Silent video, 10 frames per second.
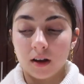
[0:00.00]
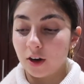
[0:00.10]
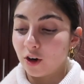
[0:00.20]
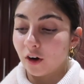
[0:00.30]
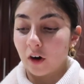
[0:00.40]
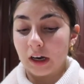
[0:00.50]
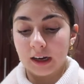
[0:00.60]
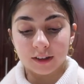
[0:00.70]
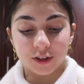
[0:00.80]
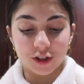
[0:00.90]
a lot longer
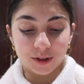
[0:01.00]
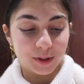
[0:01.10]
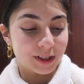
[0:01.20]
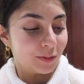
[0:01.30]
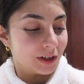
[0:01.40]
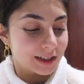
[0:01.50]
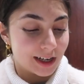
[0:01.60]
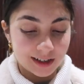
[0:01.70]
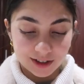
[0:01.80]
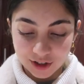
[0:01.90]
at the shops than we
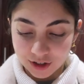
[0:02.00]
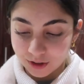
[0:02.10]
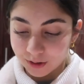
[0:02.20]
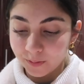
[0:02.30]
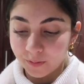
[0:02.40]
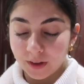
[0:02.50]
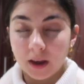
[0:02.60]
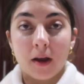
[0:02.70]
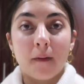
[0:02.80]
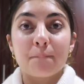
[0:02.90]
intended to,
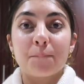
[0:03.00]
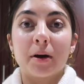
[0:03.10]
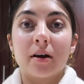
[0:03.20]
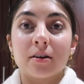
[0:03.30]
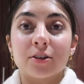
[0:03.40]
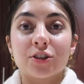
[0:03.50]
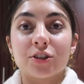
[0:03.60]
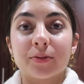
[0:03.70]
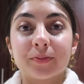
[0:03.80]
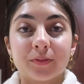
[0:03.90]
but